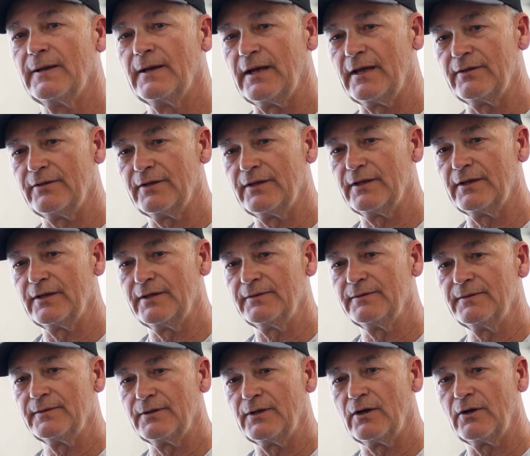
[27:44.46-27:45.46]
and
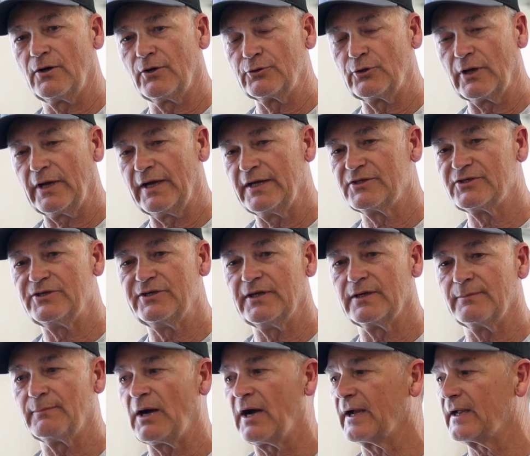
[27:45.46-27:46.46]
then on your
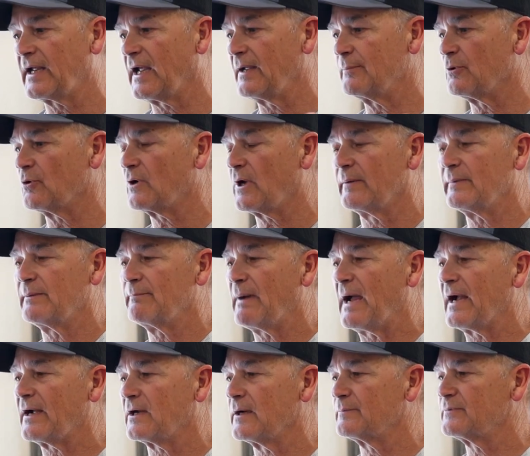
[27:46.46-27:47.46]
HDMI cable coming
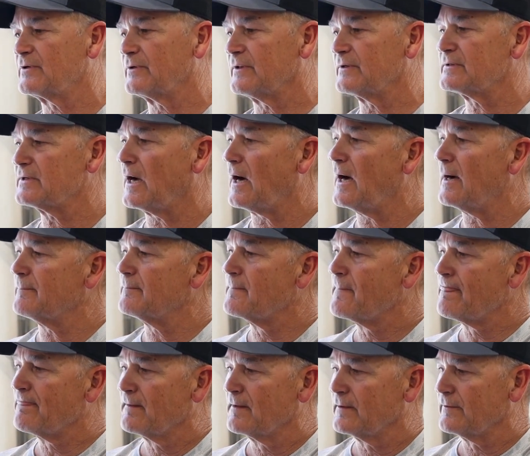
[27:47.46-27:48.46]
back up to the
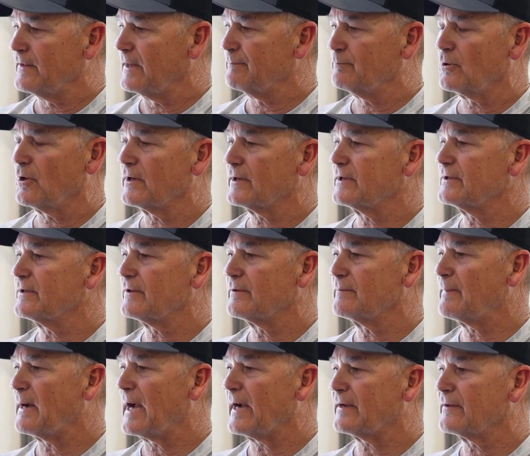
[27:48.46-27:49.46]
top, they plug into the
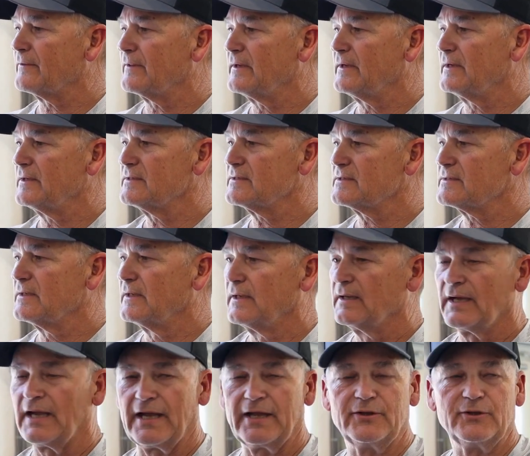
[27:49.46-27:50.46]
back of these,
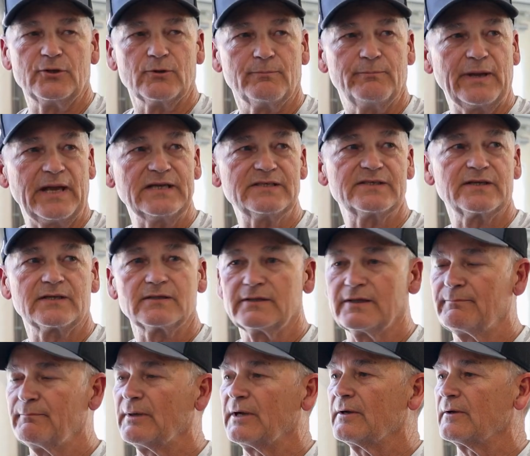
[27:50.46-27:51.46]
and you're
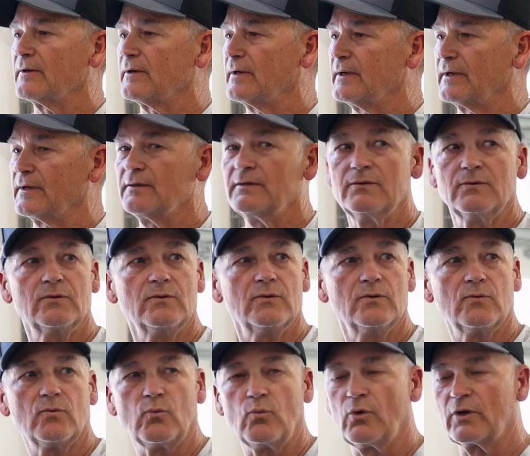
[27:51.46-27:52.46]
basically mirroring
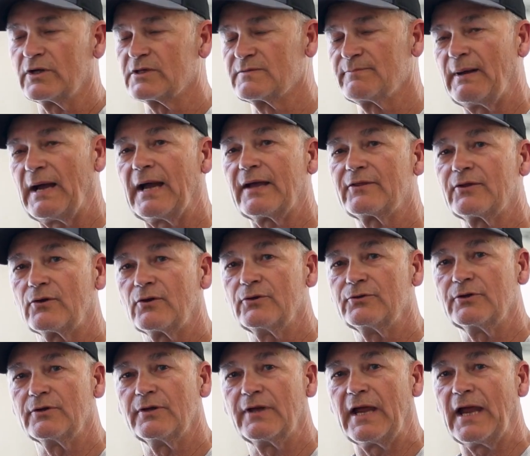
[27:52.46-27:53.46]
what is back there
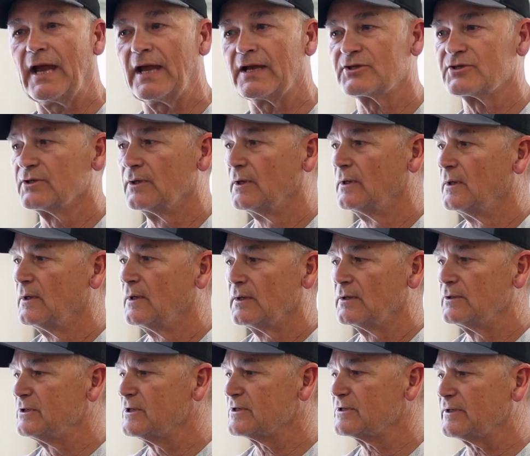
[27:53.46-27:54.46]
on your dash.
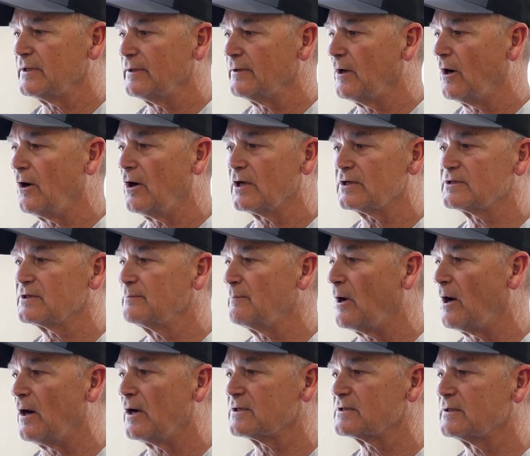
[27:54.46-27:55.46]
Just an
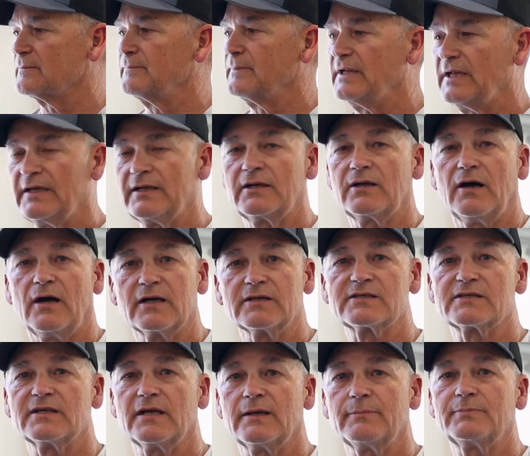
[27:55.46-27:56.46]
awesome, neat
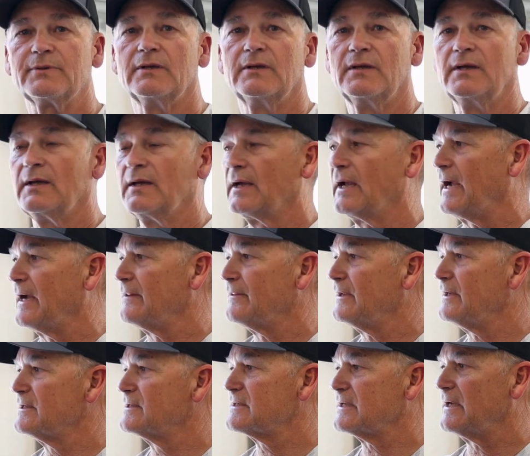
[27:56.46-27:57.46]
concept, and
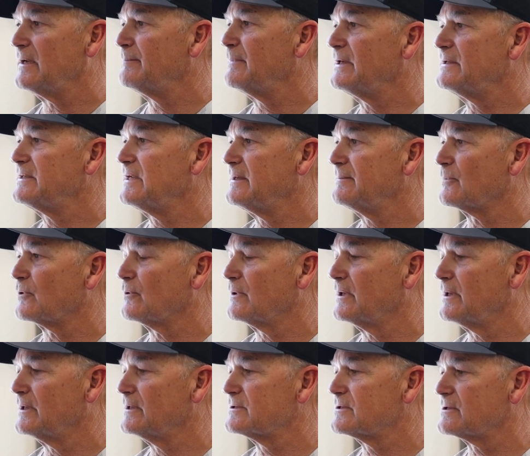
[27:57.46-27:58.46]
these
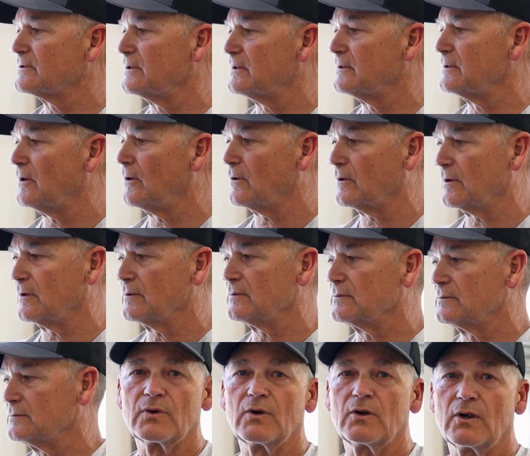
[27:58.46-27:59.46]
NBTmarines
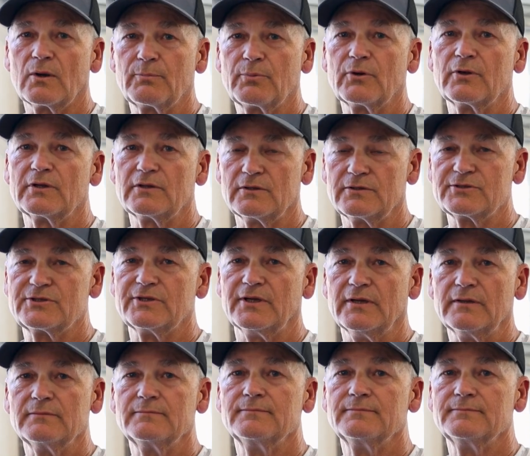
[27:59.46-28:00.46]
are pretty legit.